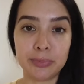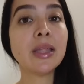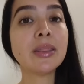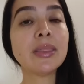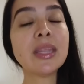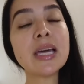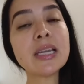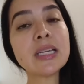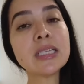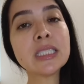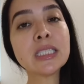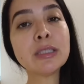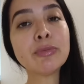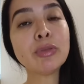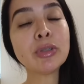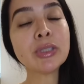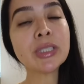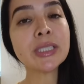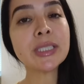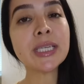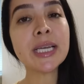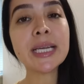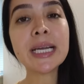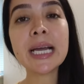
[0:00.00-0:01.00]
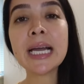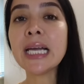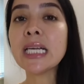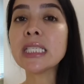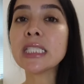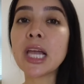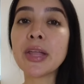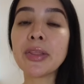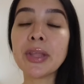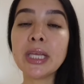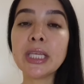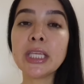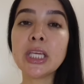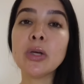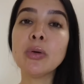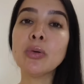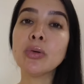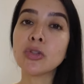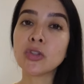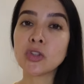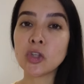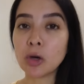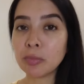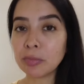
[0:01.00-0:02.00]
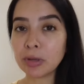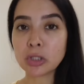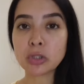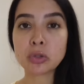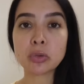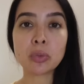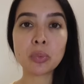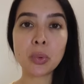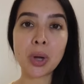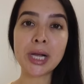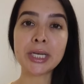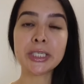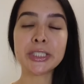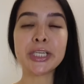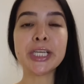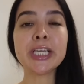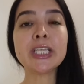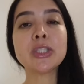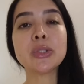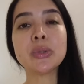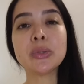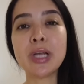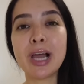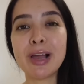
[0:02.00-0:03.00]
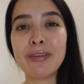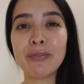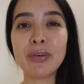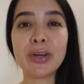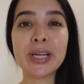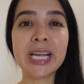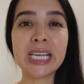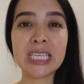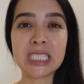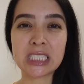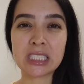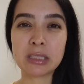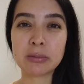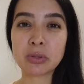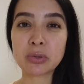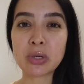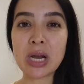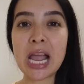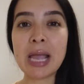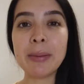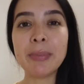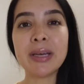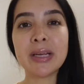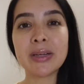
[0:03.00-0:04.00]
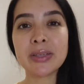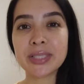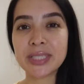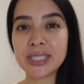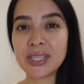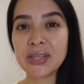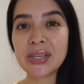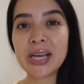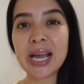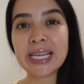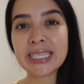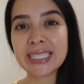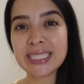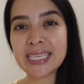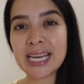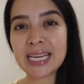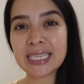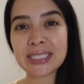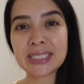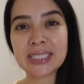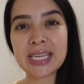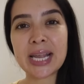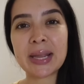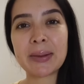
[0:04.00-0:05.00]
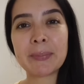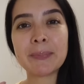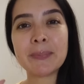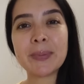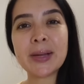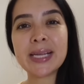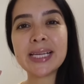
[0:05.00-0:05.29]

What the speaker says: That is it for today, guys. Thank you so much for watching. Do not forget to subscribe, and I'll see you guys next time. Bye,